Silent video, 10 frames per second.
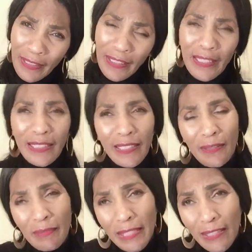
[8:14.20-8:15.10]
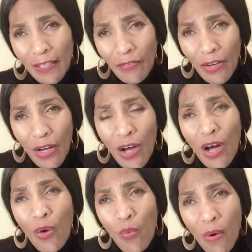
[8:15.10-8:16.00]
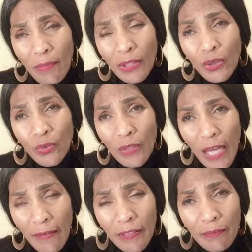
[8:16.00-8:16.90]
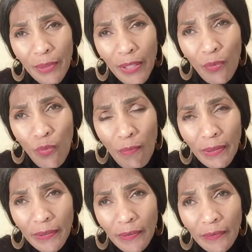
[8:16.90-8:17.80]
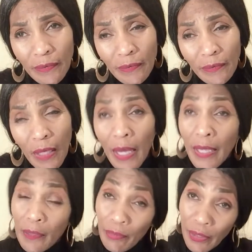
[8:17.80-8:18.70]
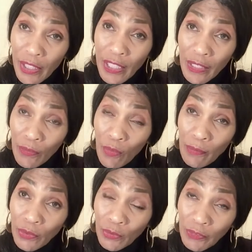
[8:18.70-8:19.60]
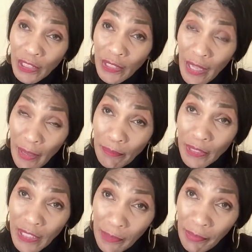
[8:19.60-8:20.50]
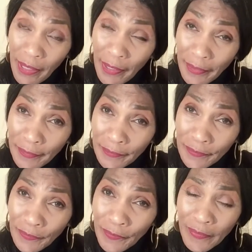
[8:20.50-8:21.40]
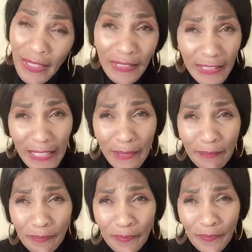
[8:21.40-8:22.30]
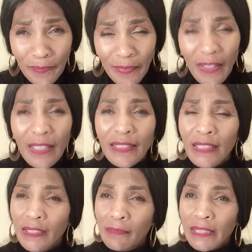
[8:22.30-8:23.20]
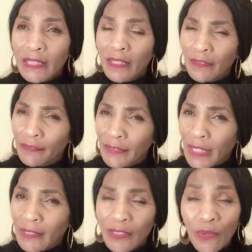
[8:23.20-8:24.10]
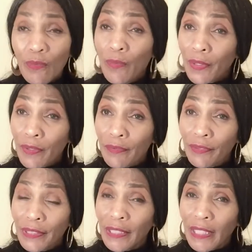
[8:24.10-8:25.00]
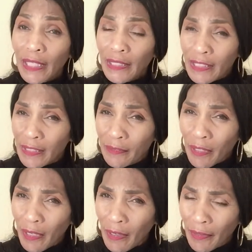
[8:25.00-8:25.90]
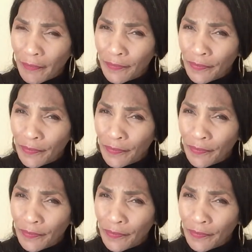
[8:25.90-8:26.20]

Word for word: and I said to myself, a woman who loves being a woman and appreciate the woman whom she happens to be. That's deep. And I said to myself, that's so wonderfully uh,